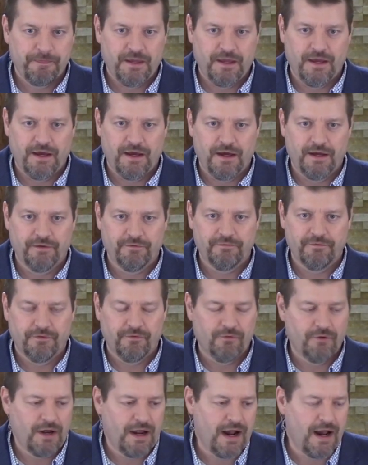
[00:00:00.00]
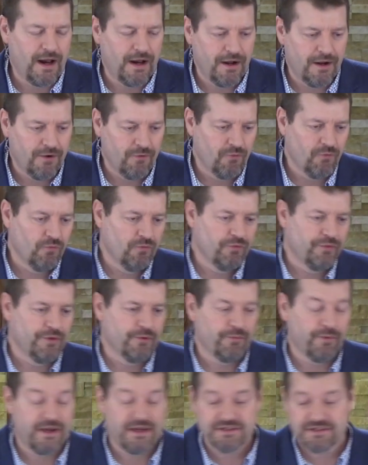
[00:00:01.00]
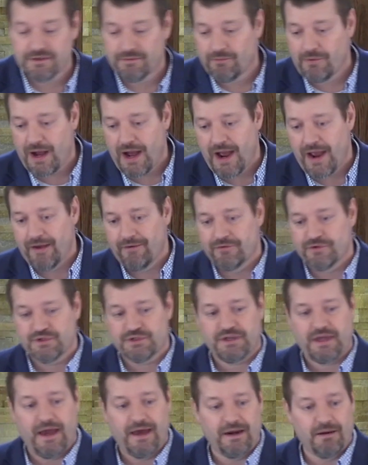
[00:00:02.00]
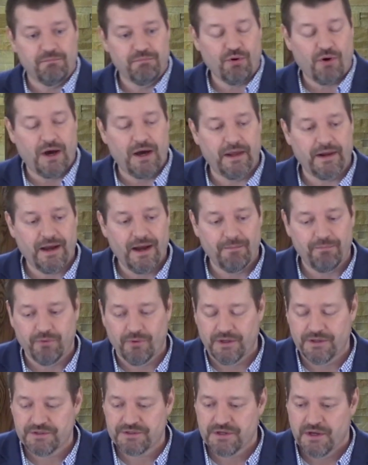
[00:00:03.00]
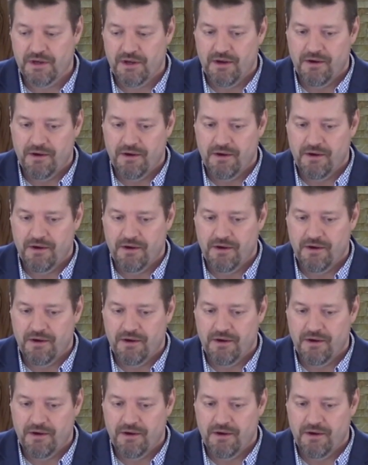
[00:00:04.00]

And the reason why it was kind of brought up was